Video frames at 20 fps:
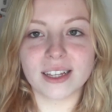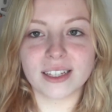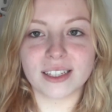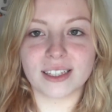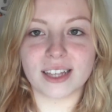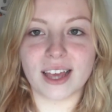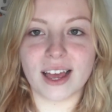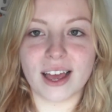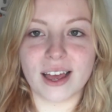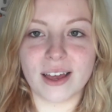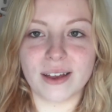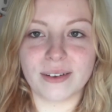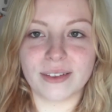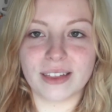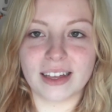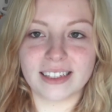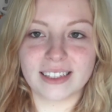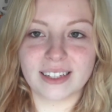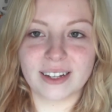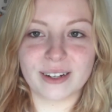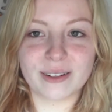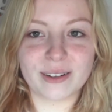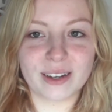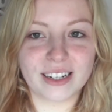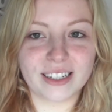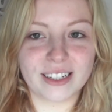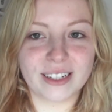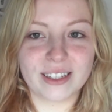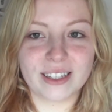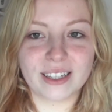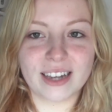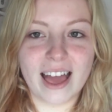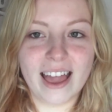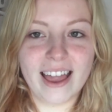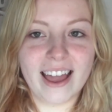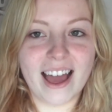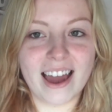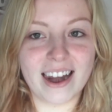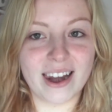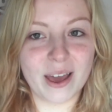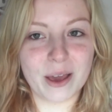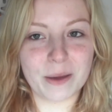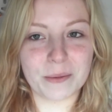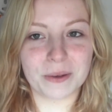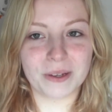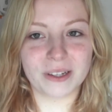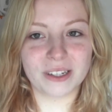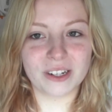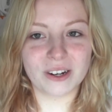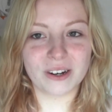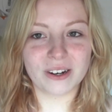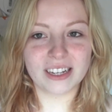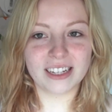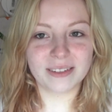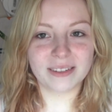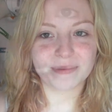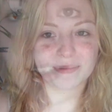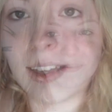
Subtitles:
So that's what I'm going to do today and I hope you enjoy.